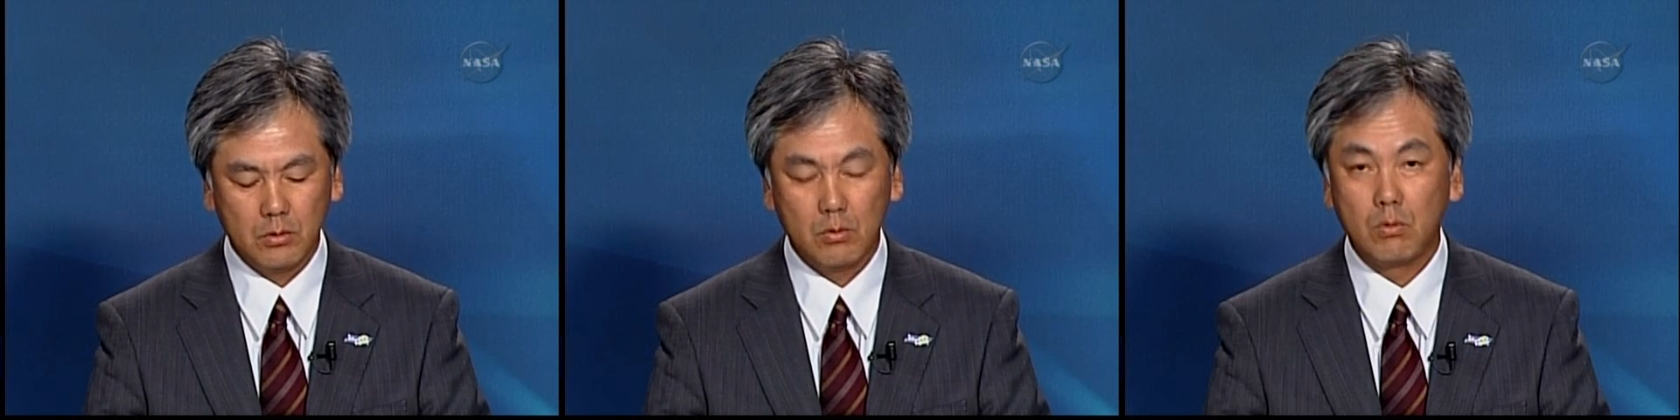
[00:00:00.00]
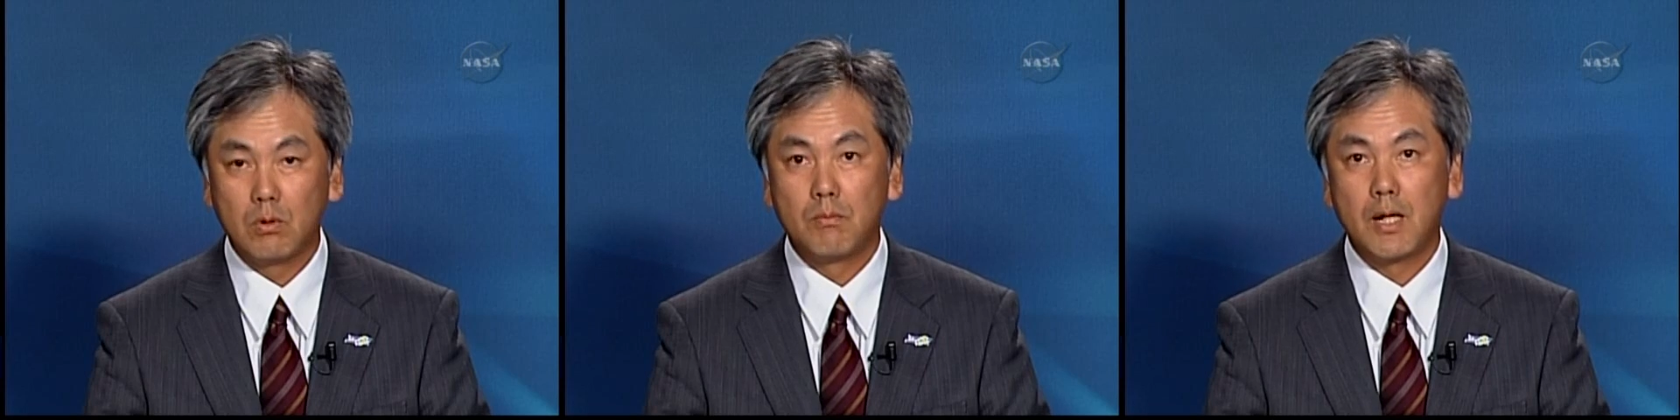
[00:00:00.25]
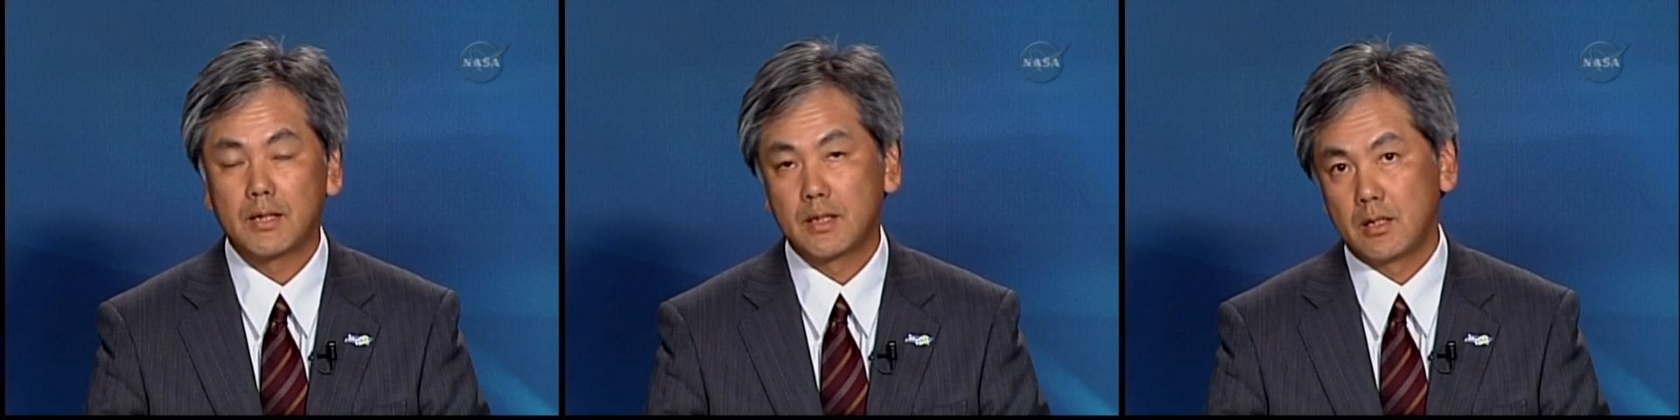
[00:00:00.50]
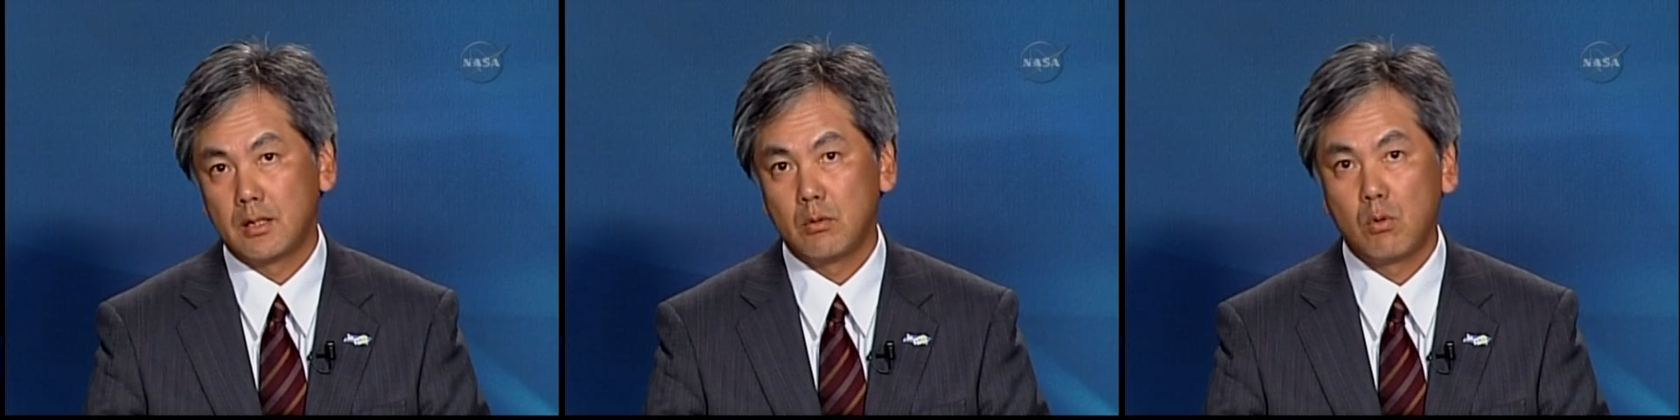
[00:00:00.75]
or
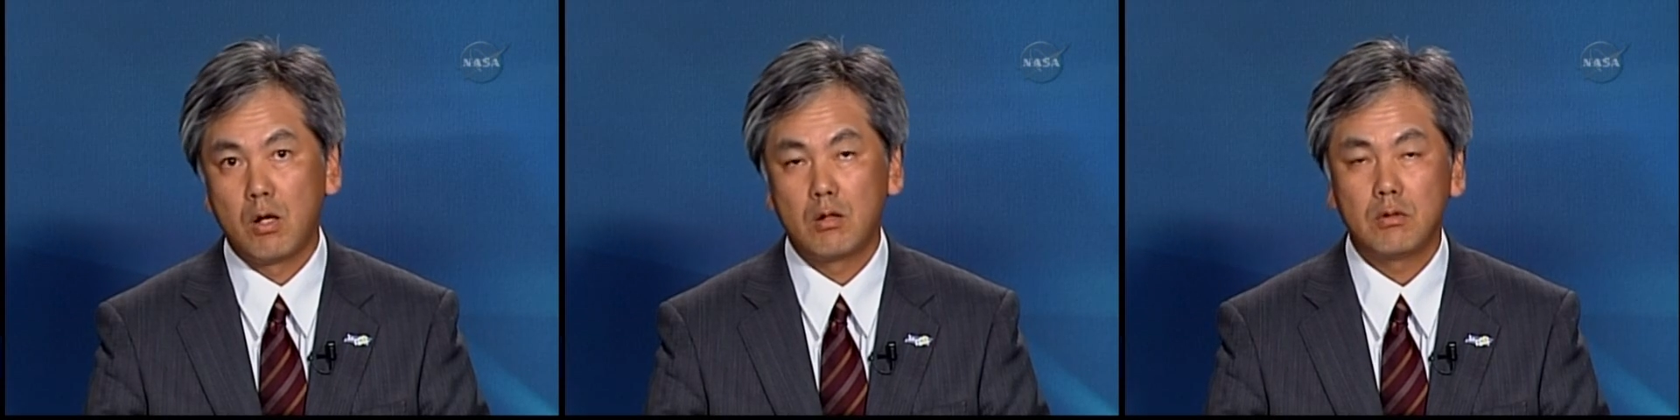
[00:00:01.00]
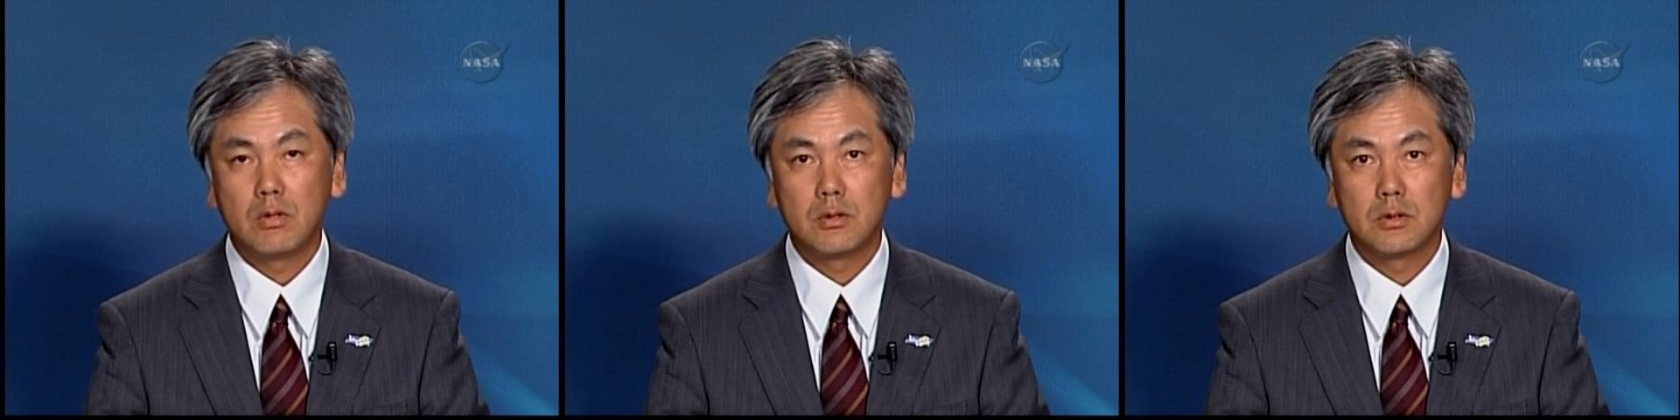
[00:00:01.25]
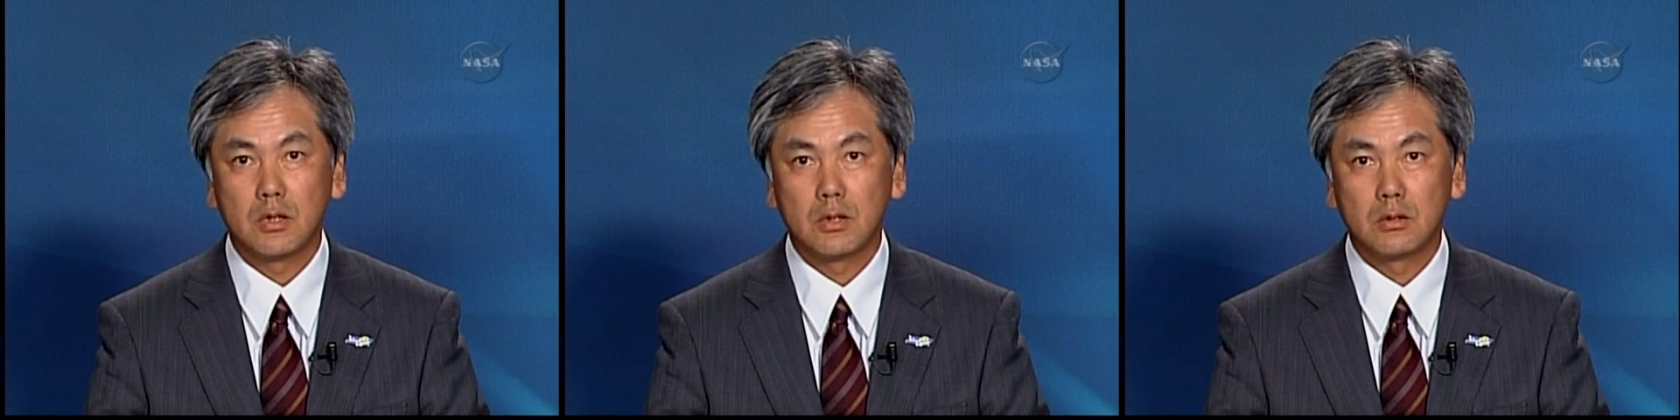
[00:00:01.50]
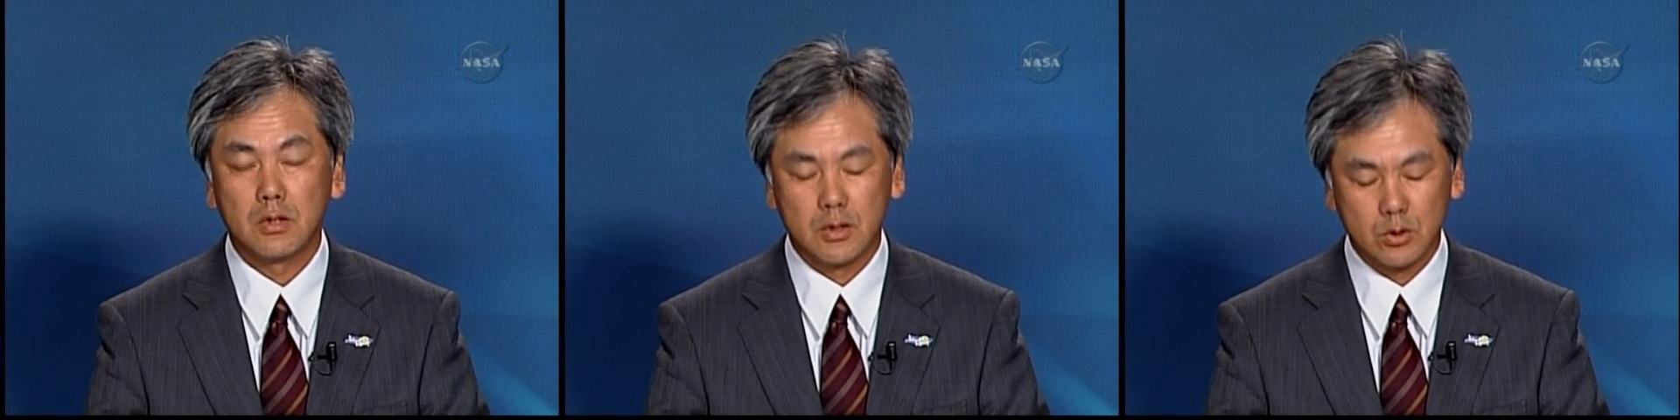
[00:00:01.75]
battery or
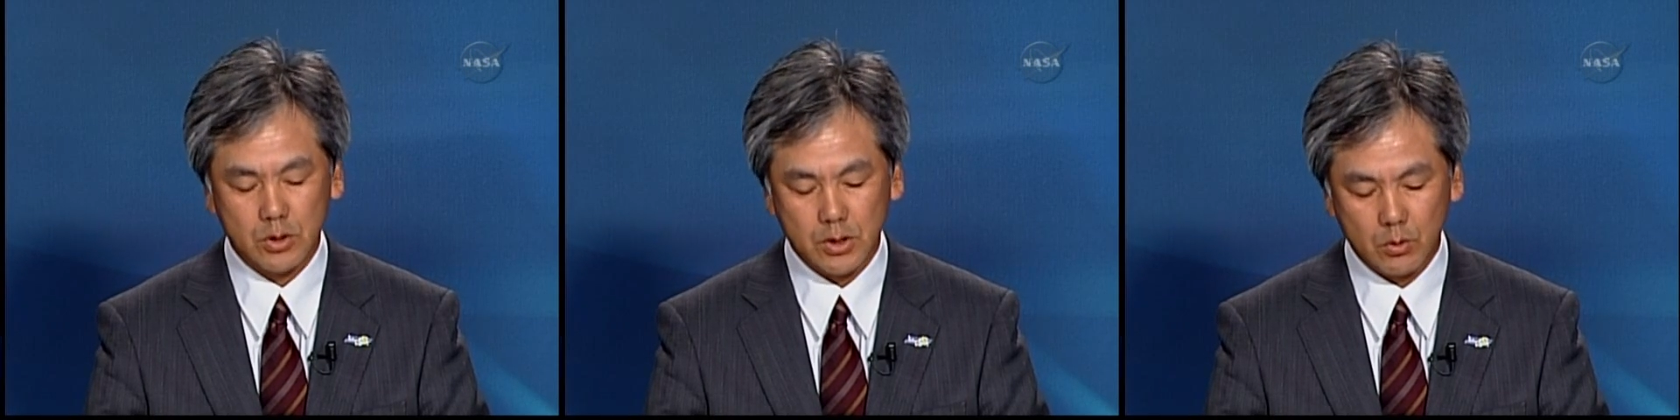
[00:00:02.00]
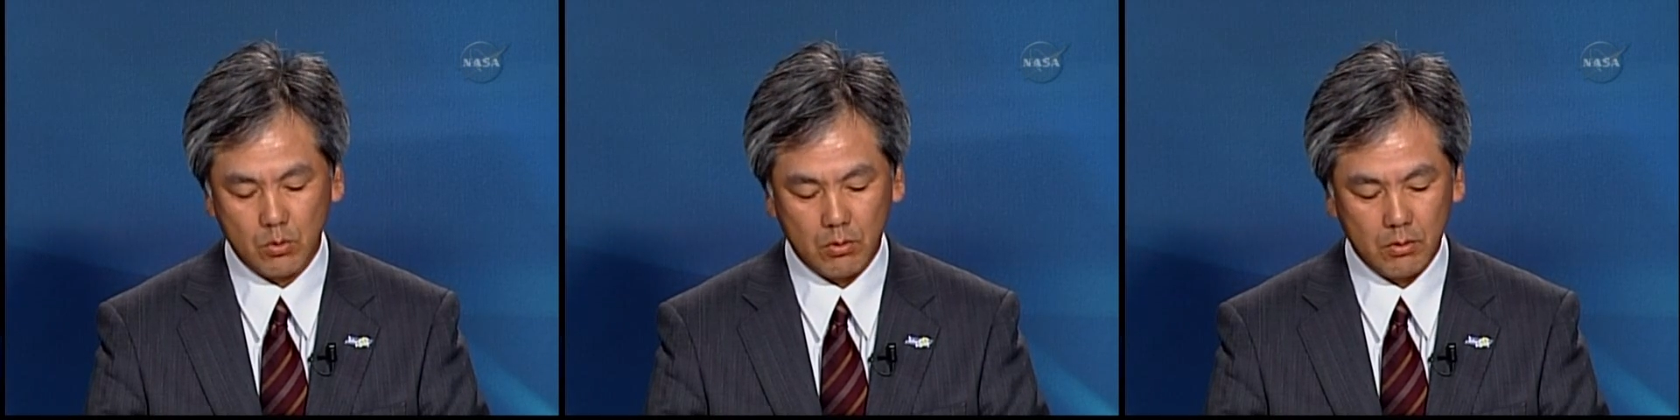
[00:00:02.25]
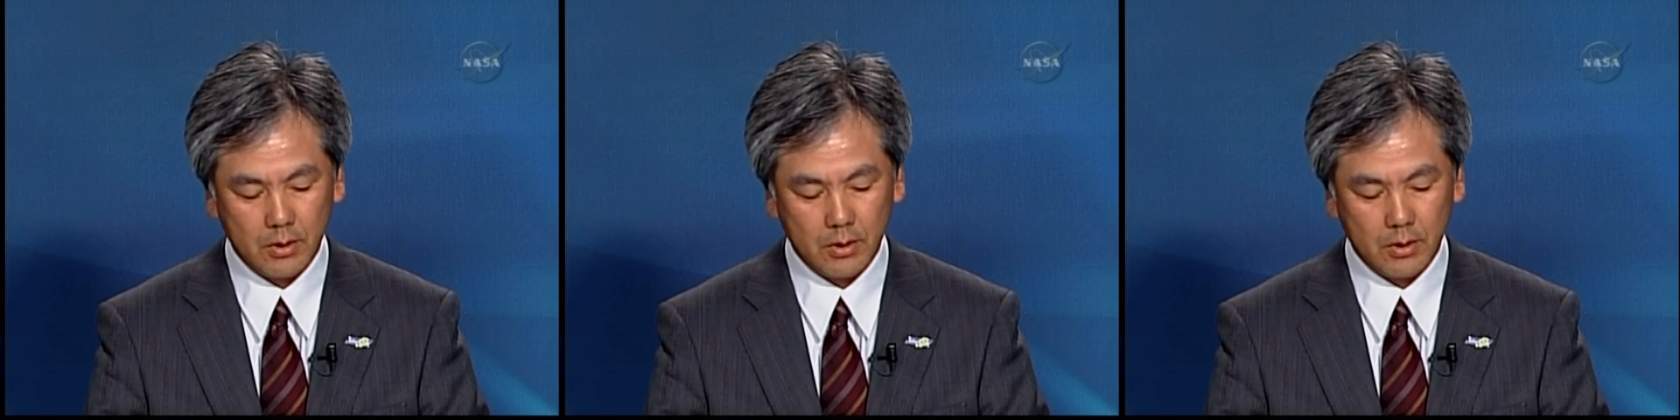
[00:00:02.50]
etc.